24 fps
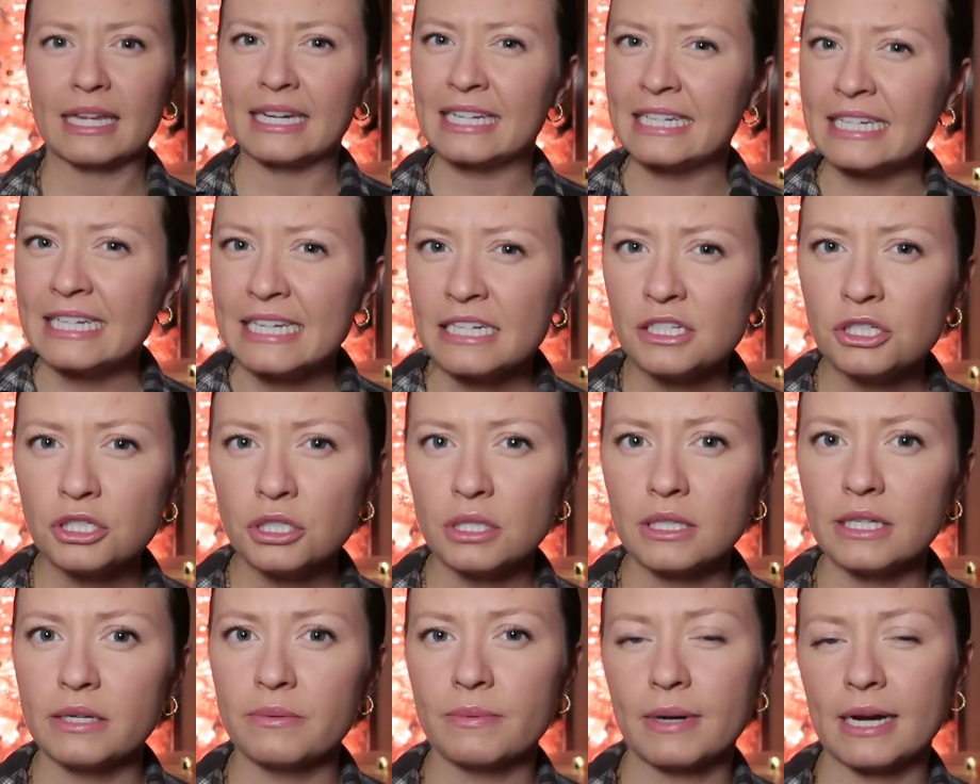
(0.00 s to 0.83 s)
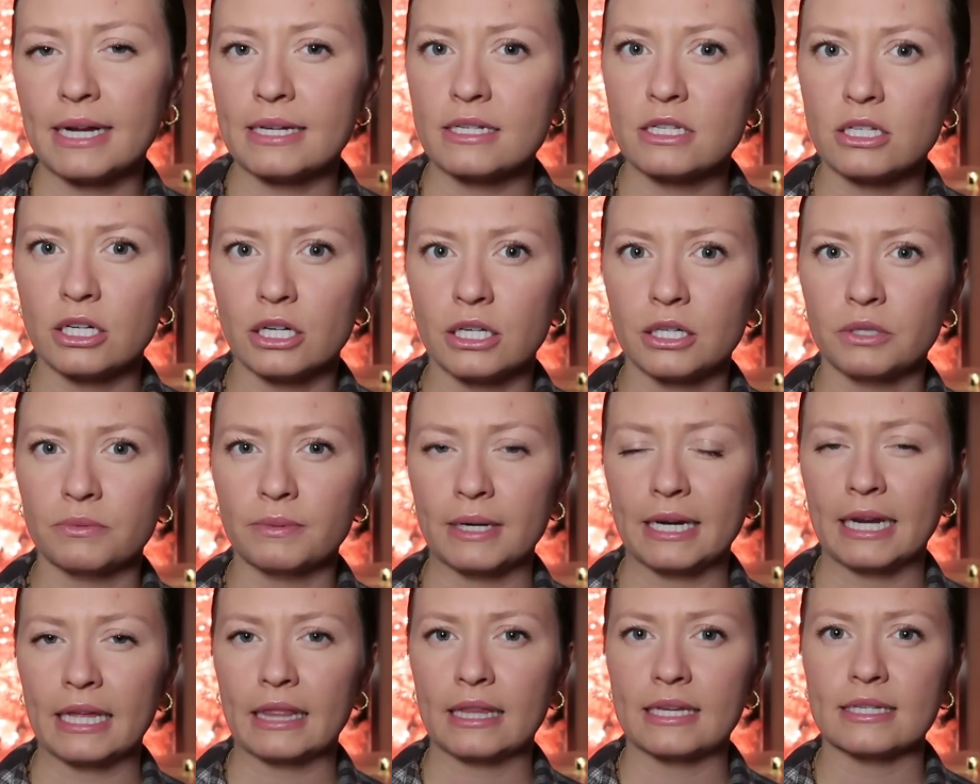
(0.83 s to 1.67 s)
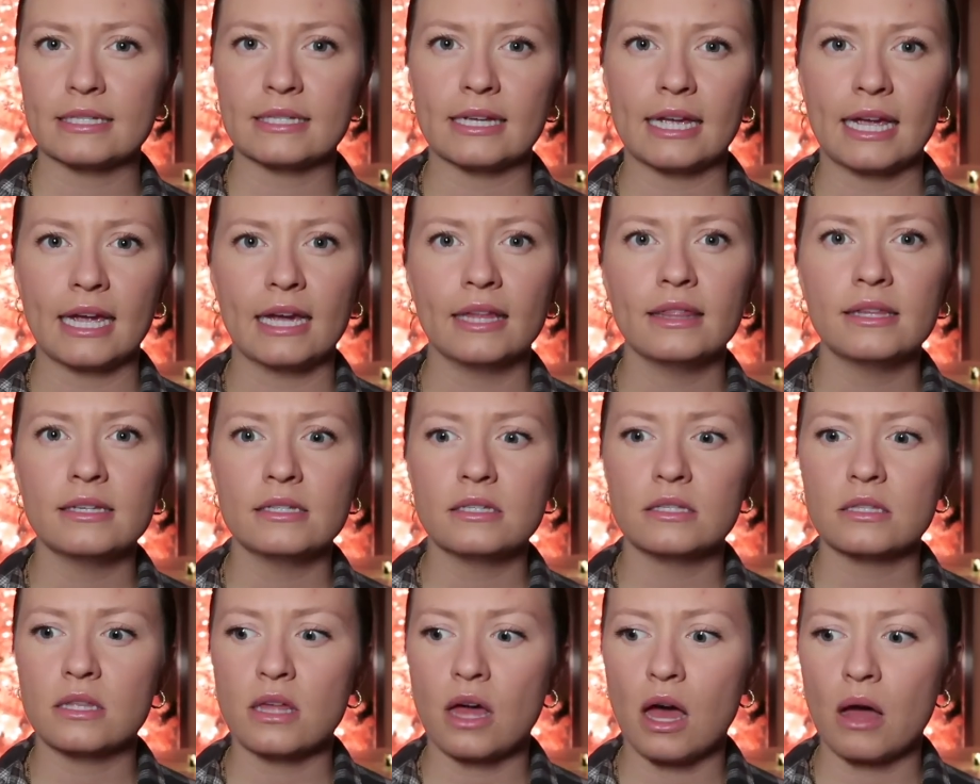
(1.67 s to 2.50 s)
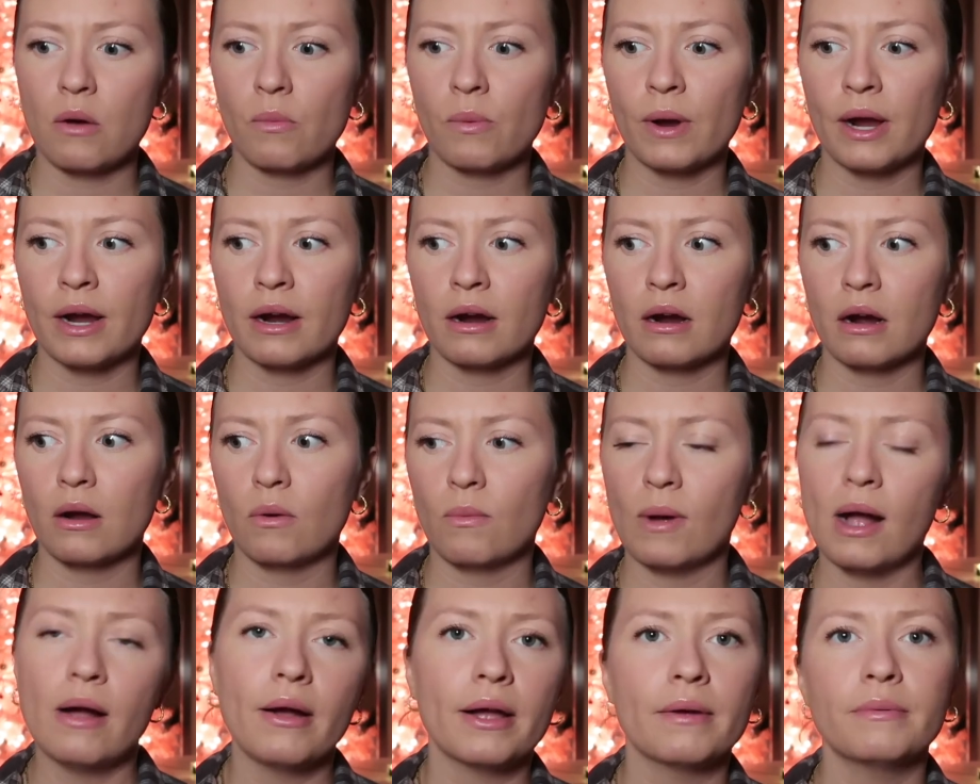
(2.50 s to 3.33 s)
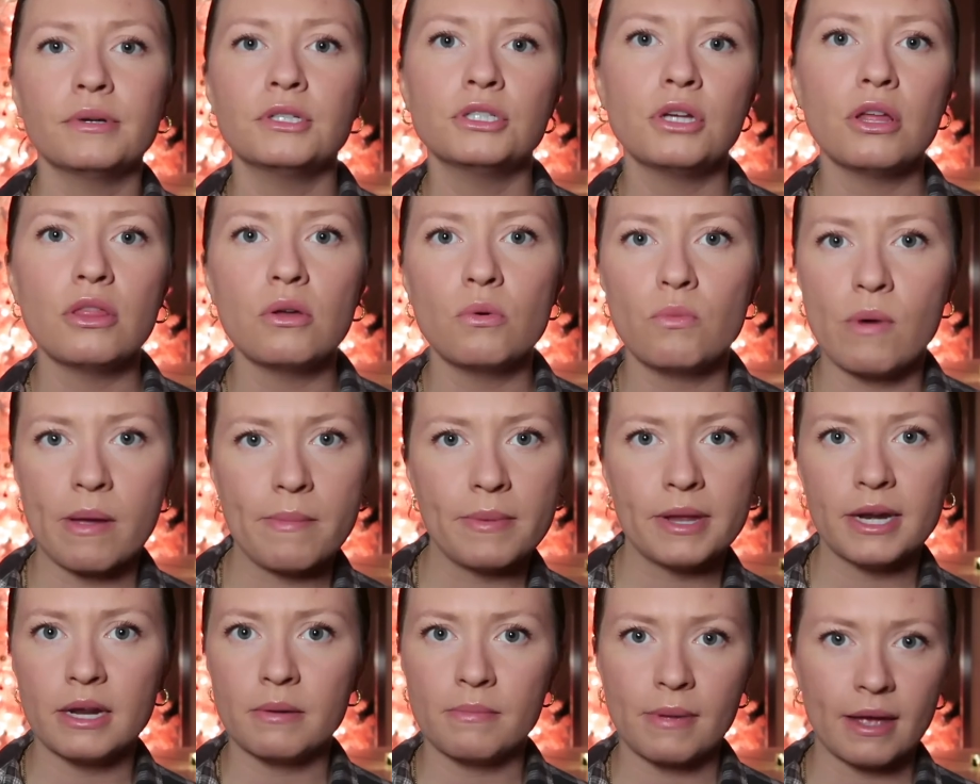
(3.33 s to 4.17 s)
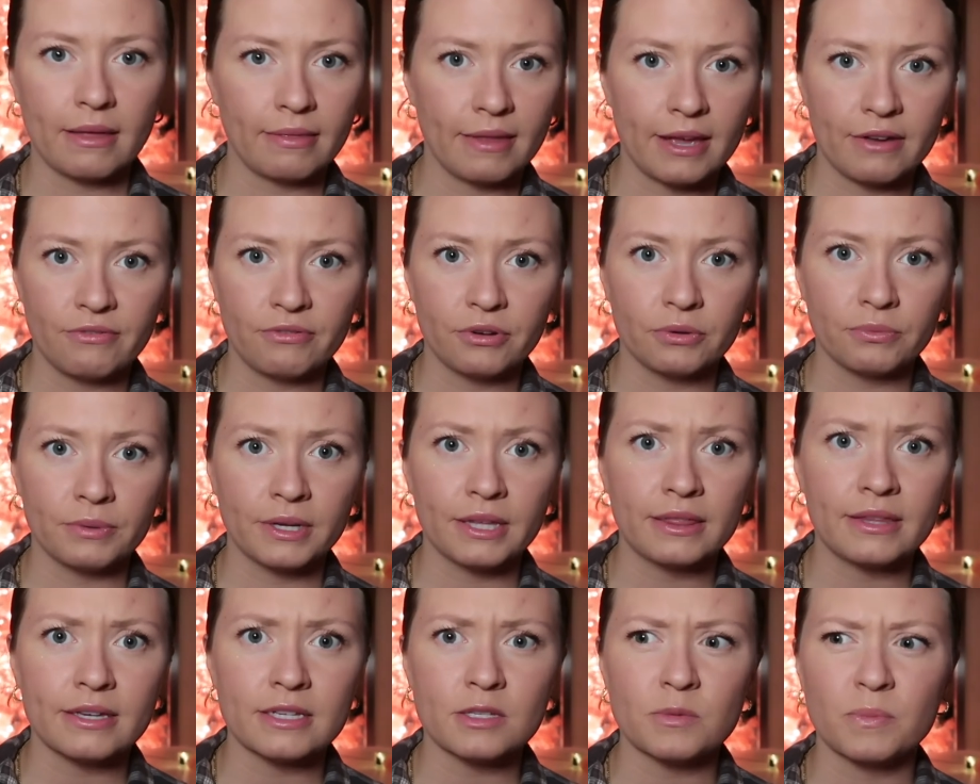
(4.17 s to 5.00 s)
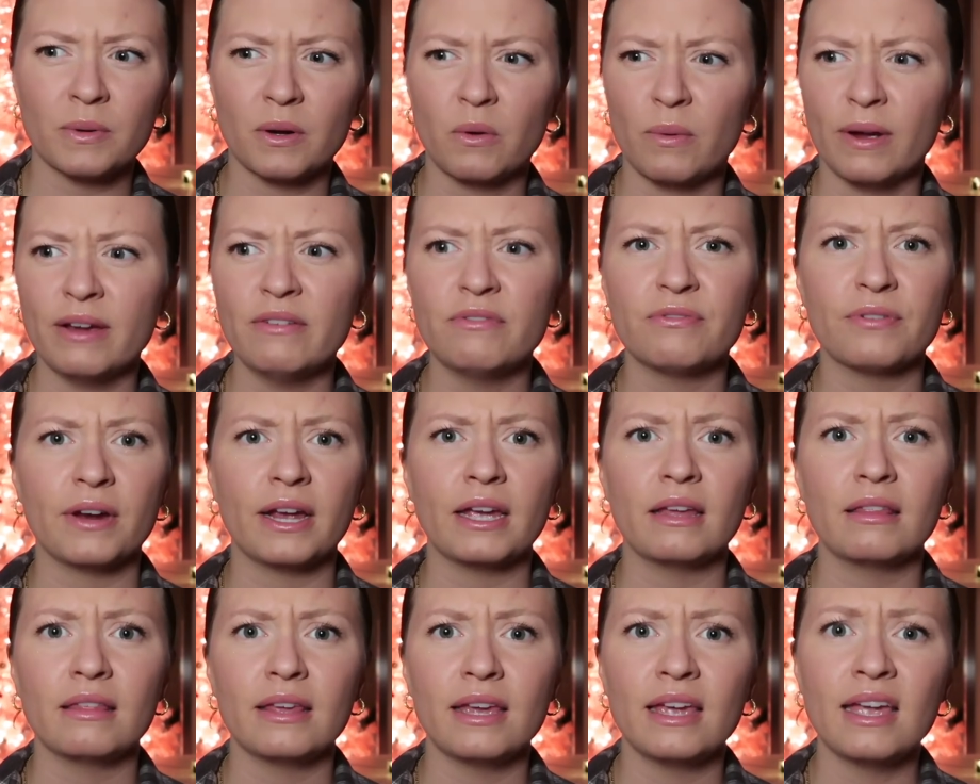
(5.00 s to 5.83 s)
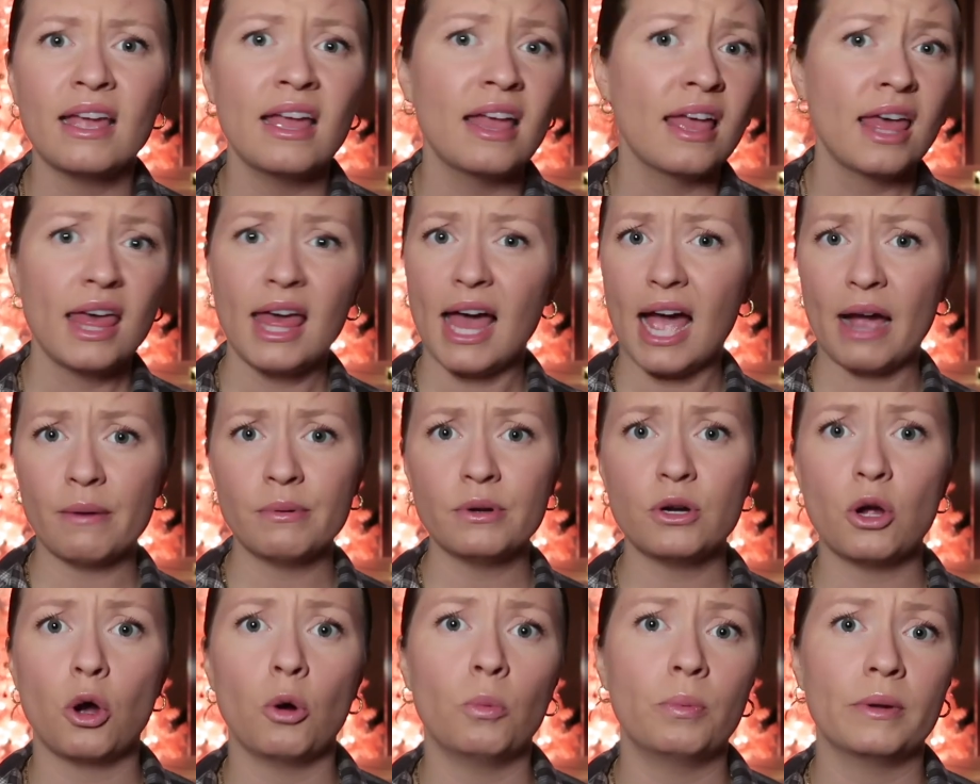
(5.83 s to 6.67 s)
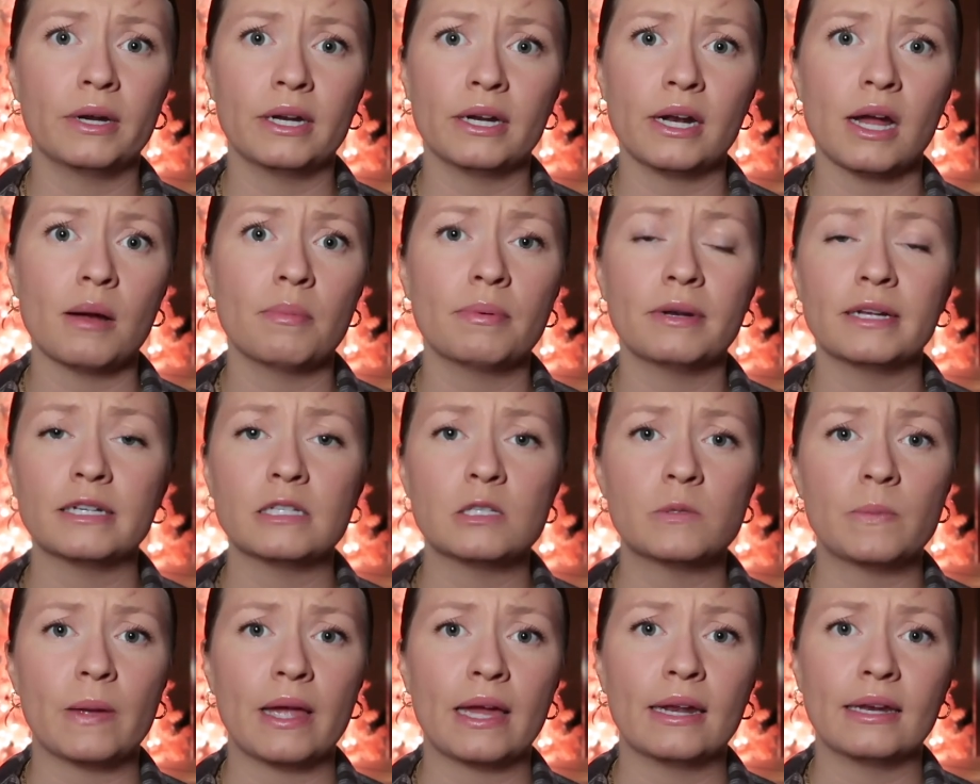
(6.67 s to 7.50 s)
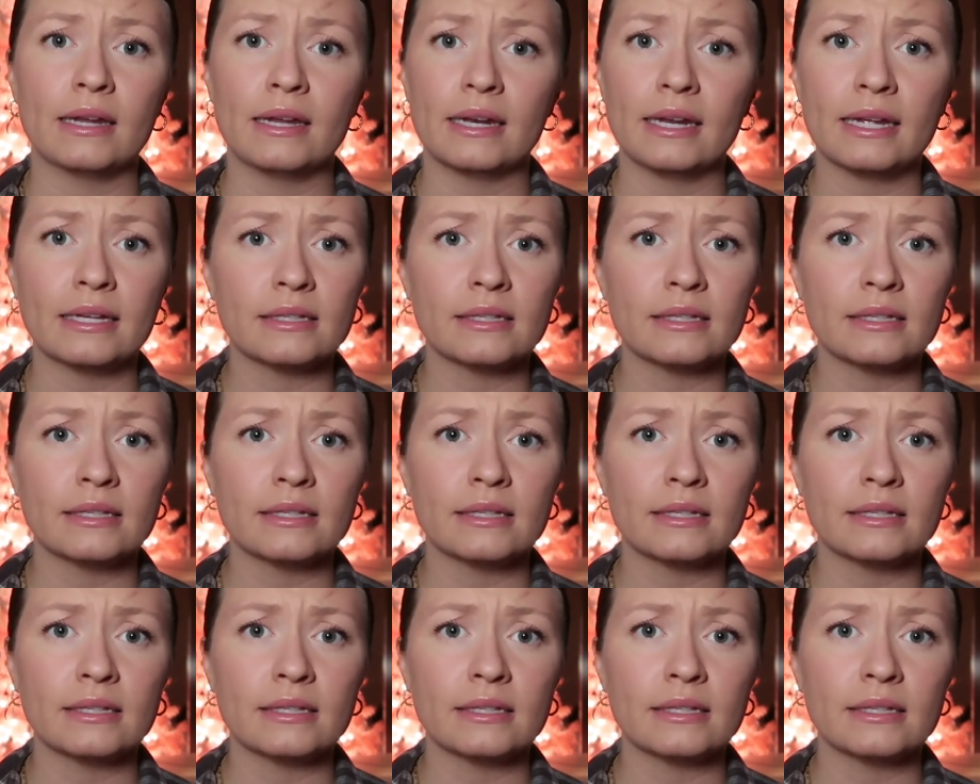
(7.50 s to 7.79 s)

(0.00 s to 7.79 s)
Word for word: And initially, when I started reading this, I had this thought where, wow, I wish all the women in my life would read this, but quite frankly, I would open it up and expand it.